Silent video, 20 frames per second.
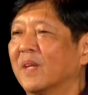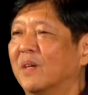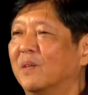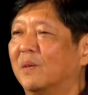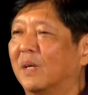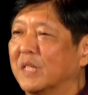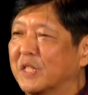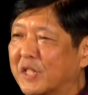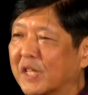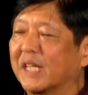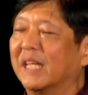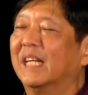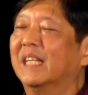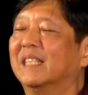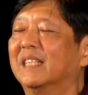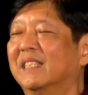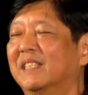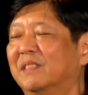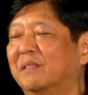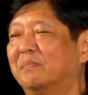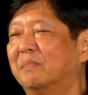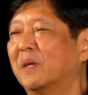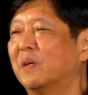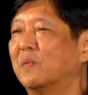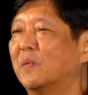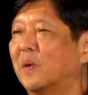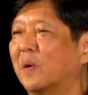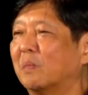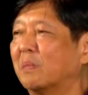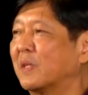Once again, my
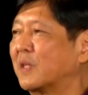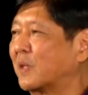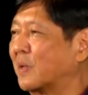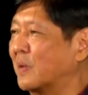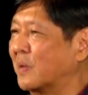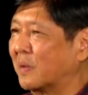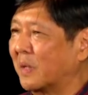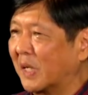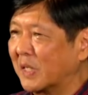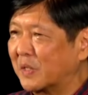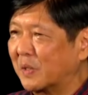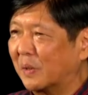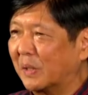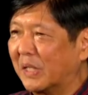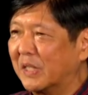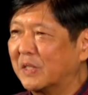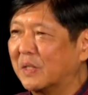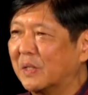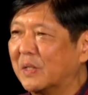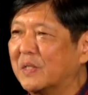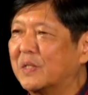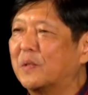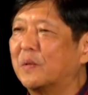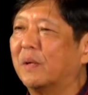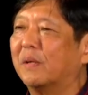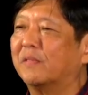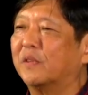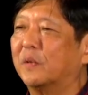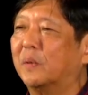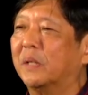warmest congratulations to
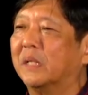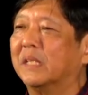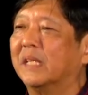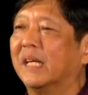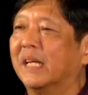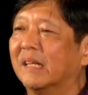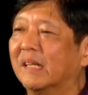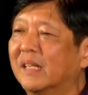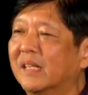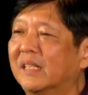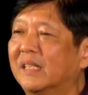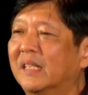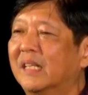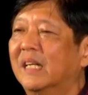everyone here.